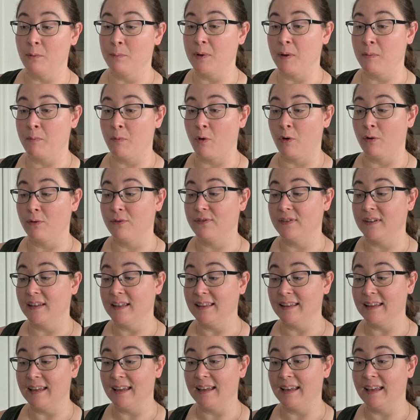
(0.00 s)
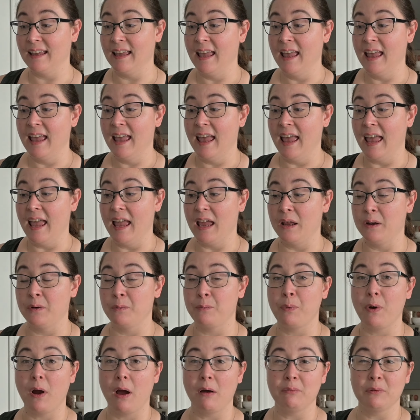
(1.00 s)
bit more filling, and
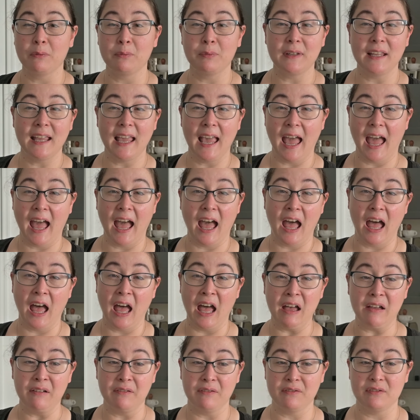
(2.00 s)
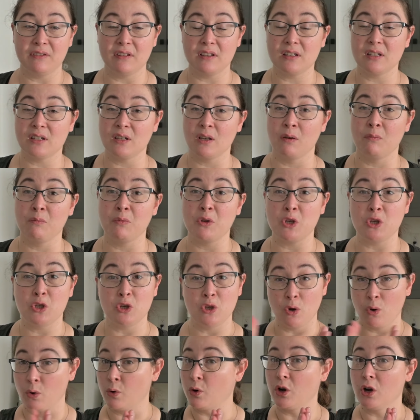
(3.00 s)
probably have some
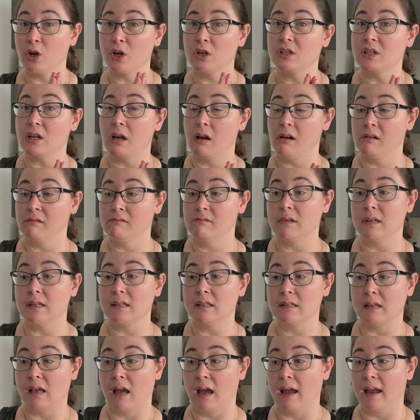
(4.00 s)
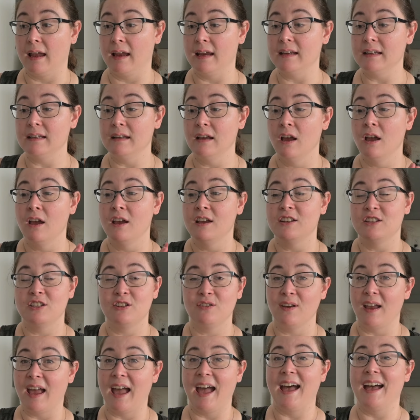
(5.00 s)
yogurt on the side
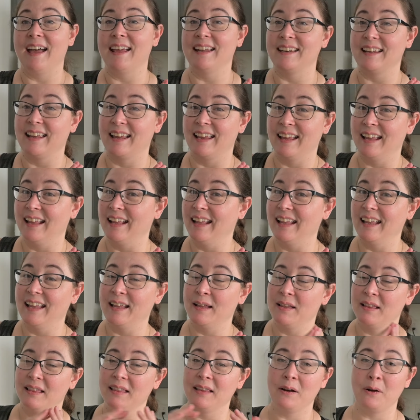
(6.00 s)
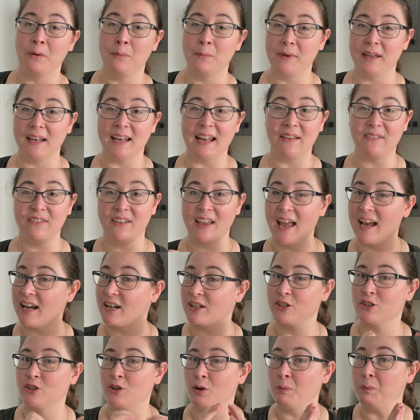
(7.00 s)
to add a little bit of
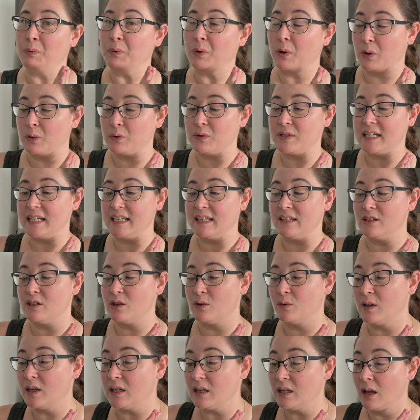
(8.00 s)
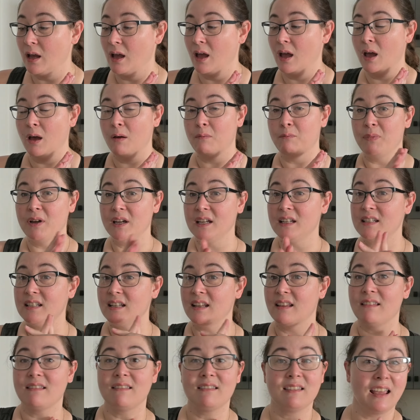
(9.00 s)
extra protein to it. But
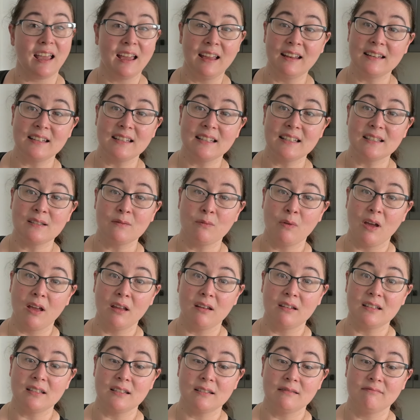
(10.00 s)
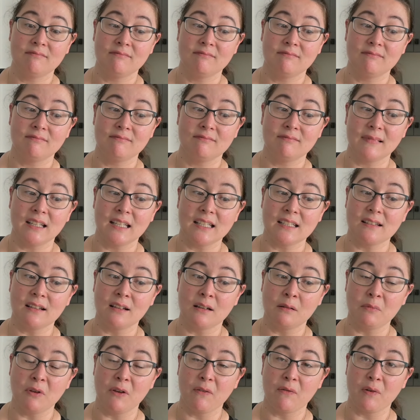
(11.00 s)
that is what is going
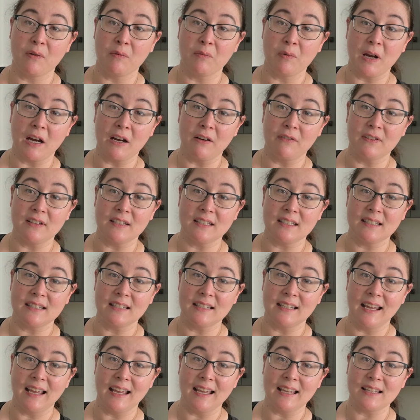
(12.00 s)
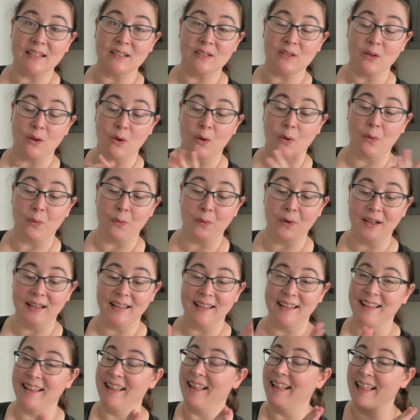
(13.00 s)
to be for breakfast today. So
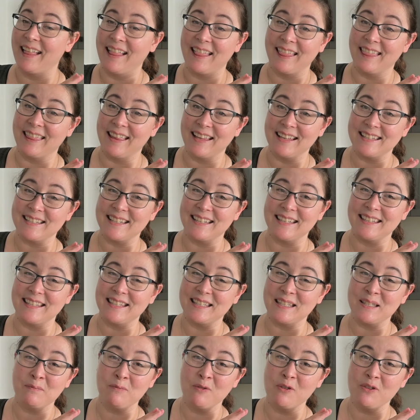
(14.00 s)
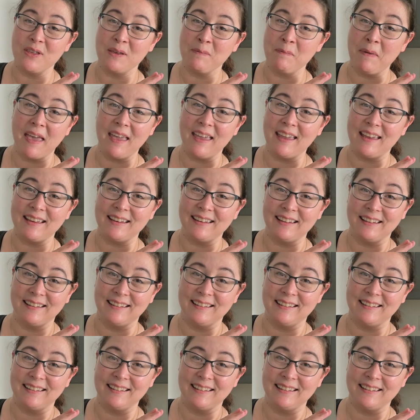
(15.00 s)
let's get the smoothie made.